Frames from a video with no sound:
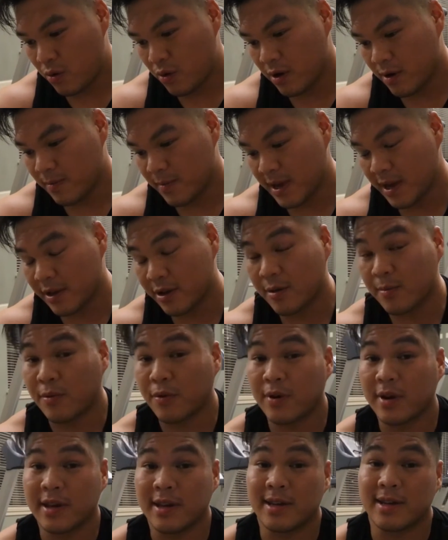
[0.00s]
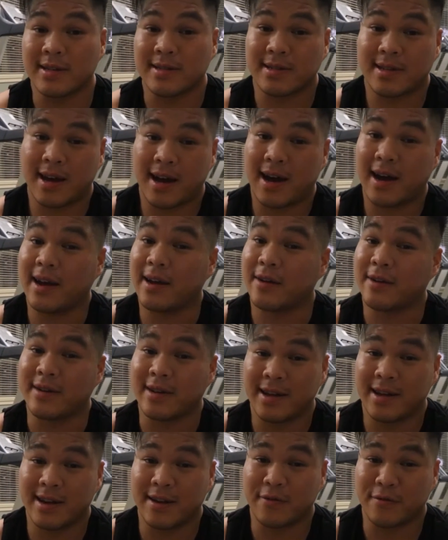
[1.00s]
man, your boy is tired
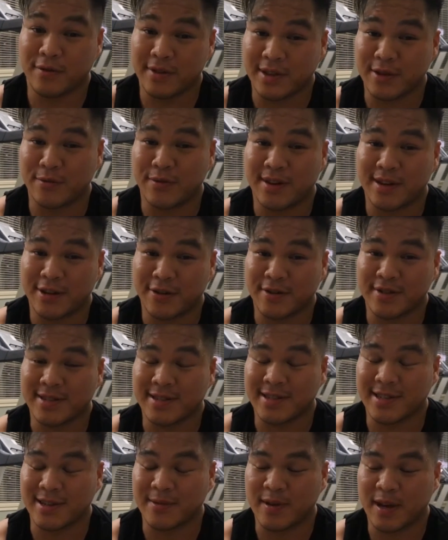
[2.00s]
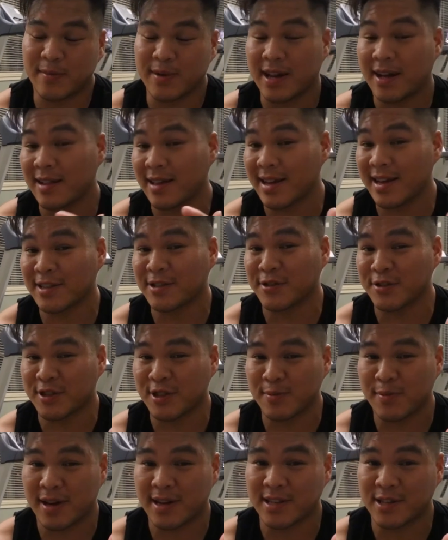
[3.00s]
and I really want to go to sleep. I mean, I'll answer
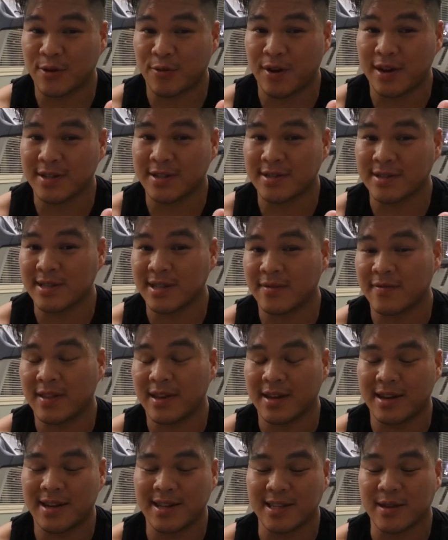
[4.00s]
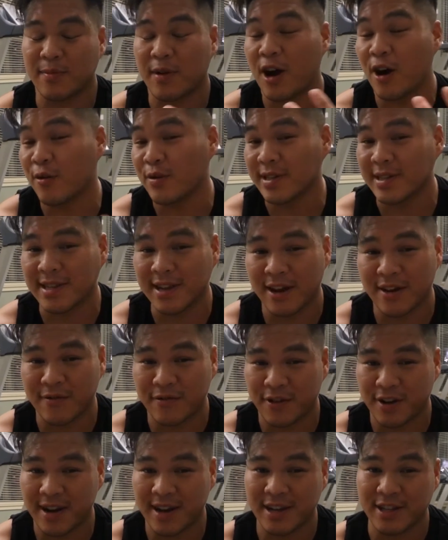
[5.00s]
somebody's questions because I'm always down
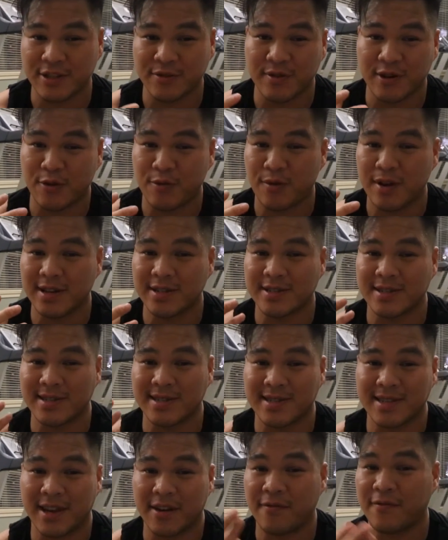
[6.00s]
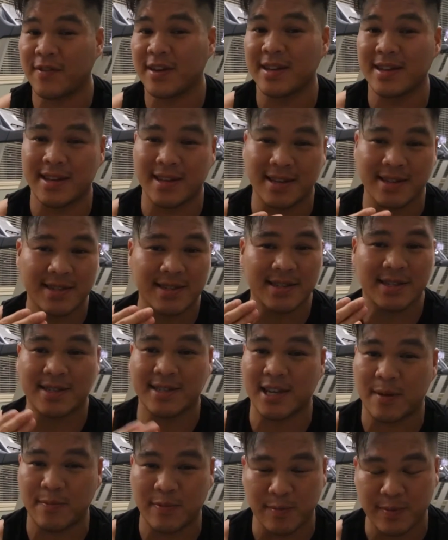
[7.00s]
for answering questions like fitness,
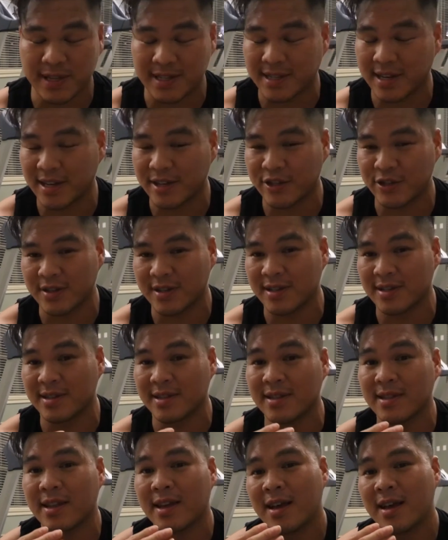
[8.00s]
supplementation,